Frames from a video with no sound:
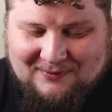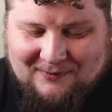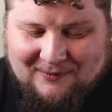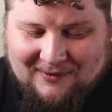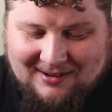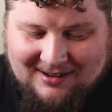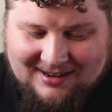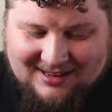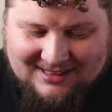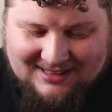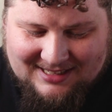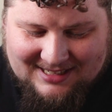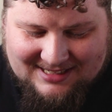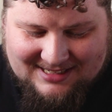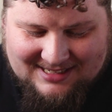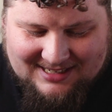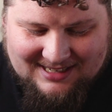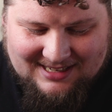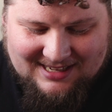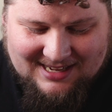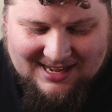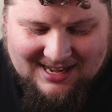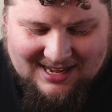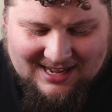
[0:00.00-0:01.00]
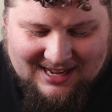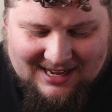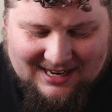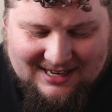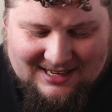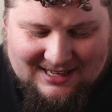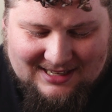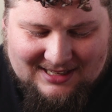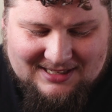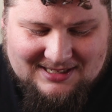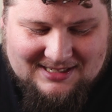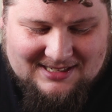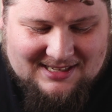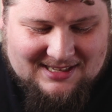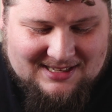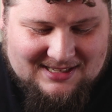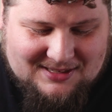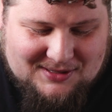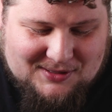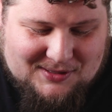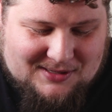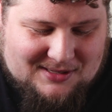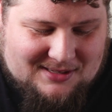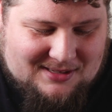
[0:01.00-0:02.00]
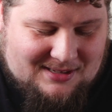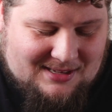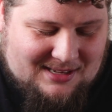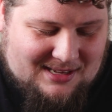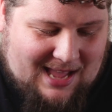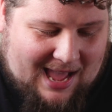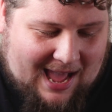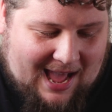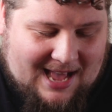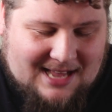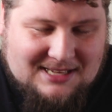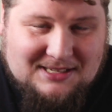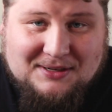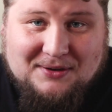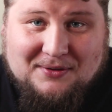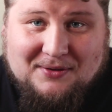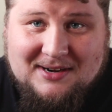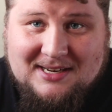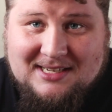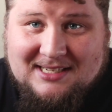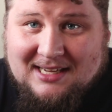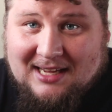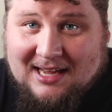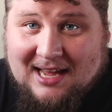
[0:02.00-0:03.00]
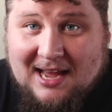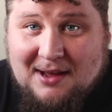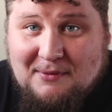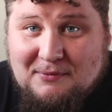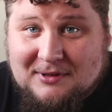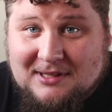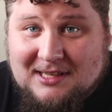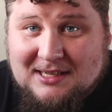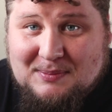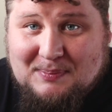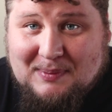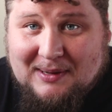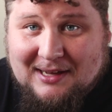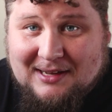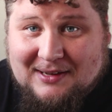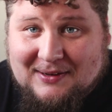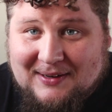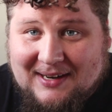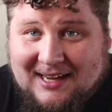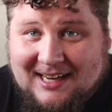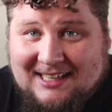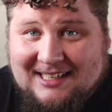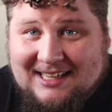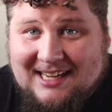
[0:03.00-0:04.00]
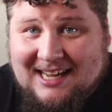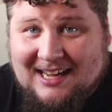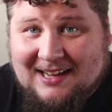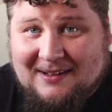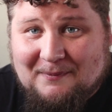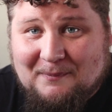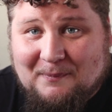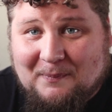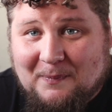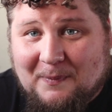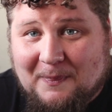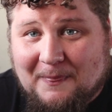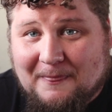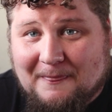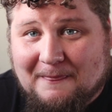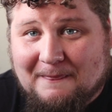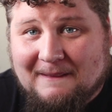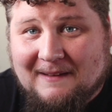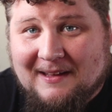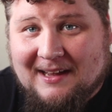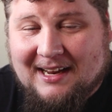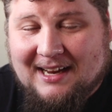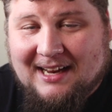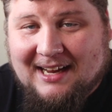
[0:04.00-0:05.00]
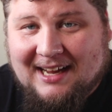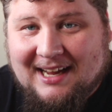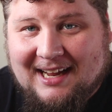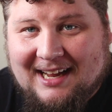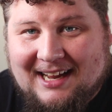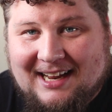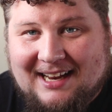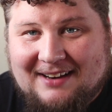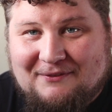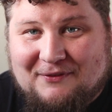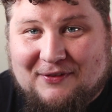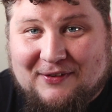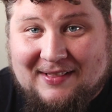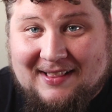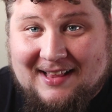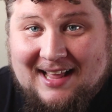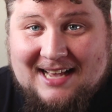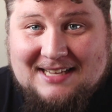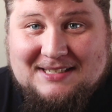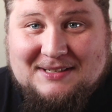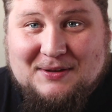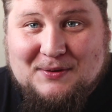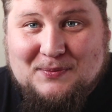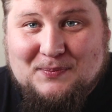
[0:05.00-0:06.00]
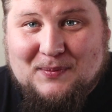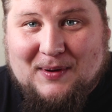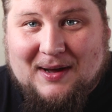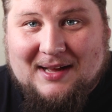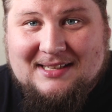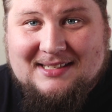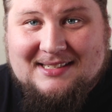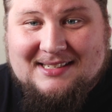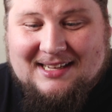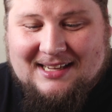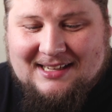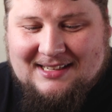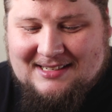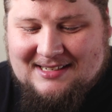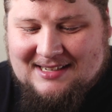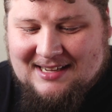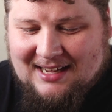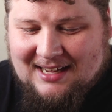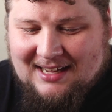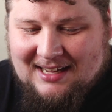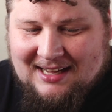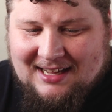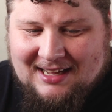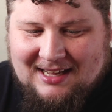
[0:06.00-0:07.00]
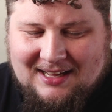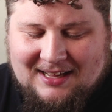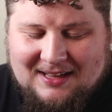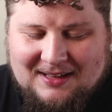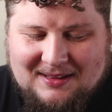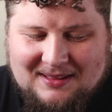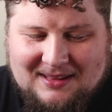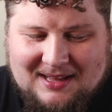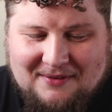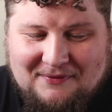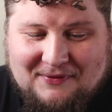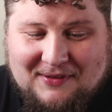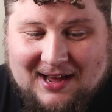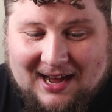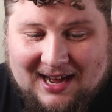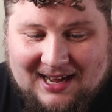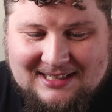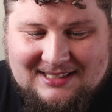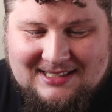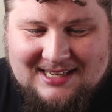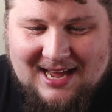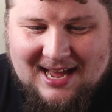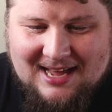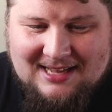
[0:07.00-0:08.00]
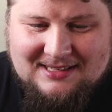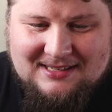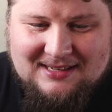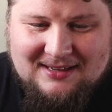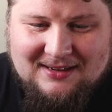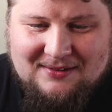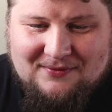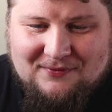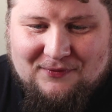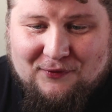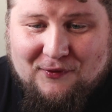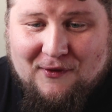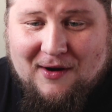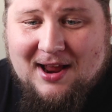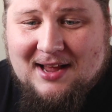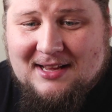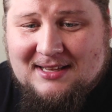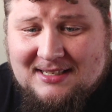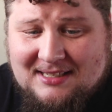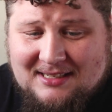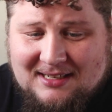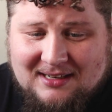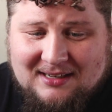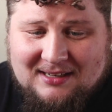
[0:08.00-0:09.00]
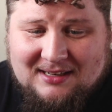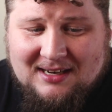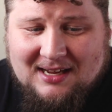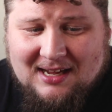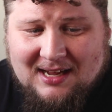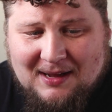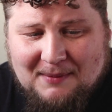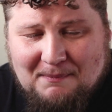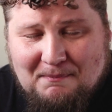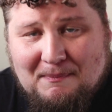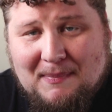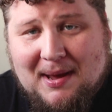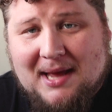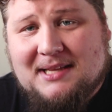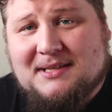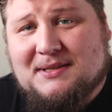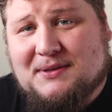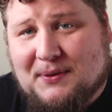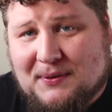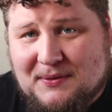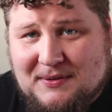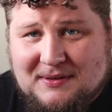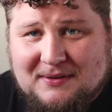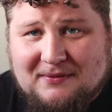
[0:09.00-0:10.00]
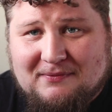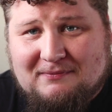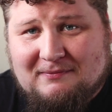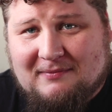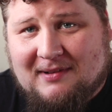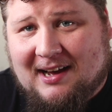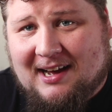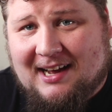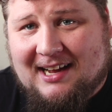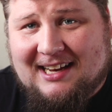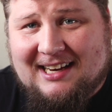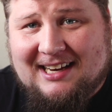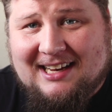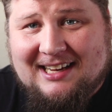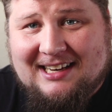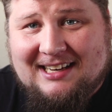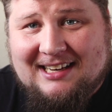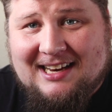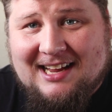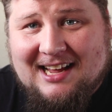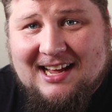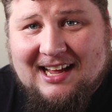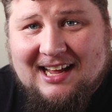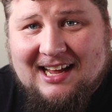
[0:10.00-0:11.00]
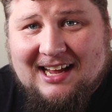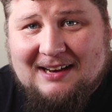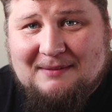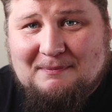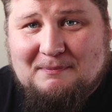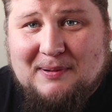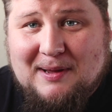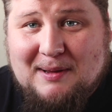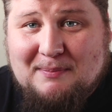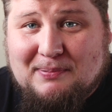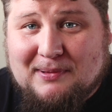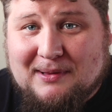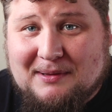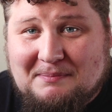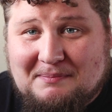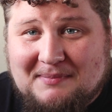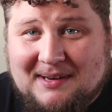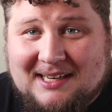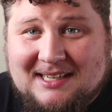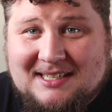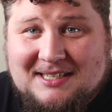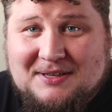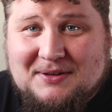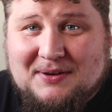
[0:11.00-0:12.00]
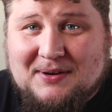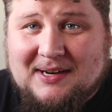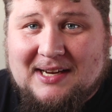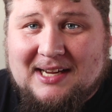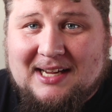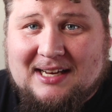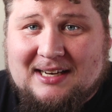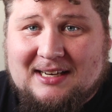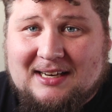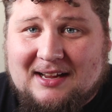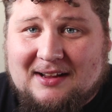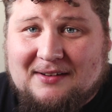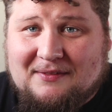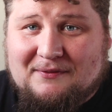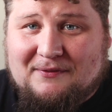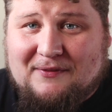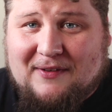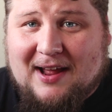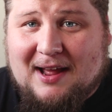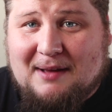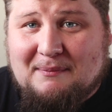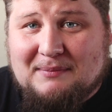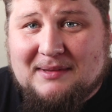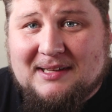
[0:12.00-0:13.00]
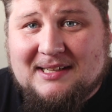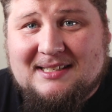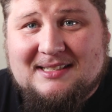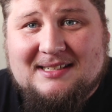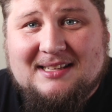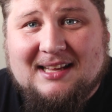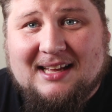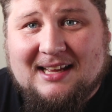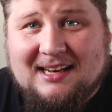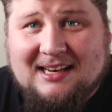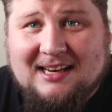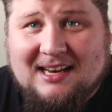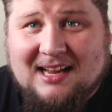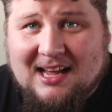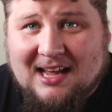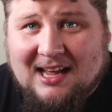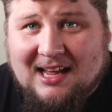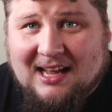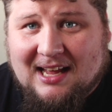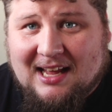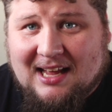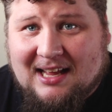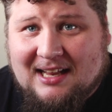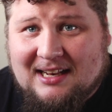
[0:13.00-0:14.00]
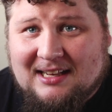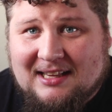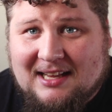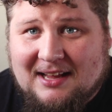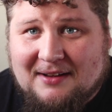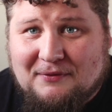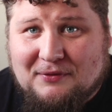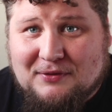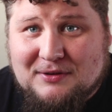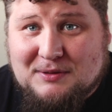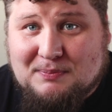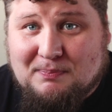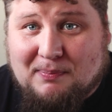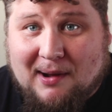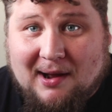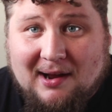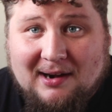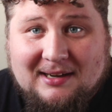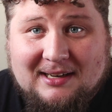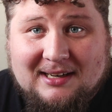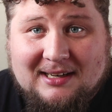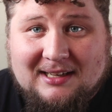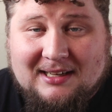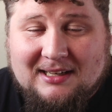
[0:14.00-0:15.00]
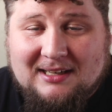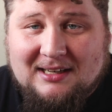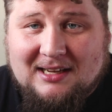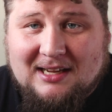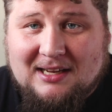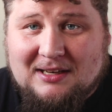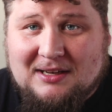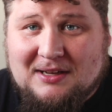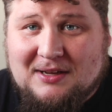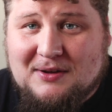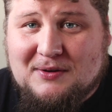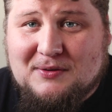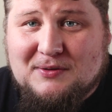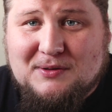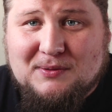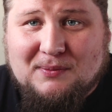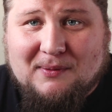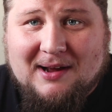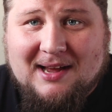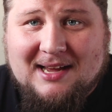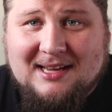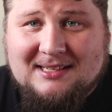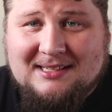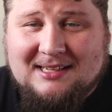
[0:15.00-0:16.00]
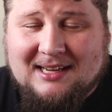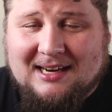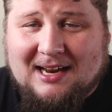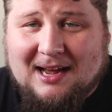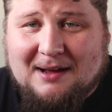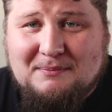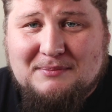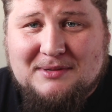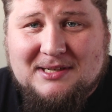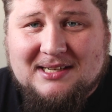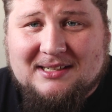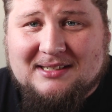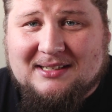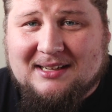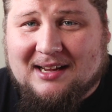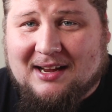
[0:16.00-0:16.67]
working this, and he's asked Crecia, hey, would this be a good idea? And for the last 2 months, they've contacted friends and mentors of mine and people in ministry and families, and they've responded in huge ways, and I'm just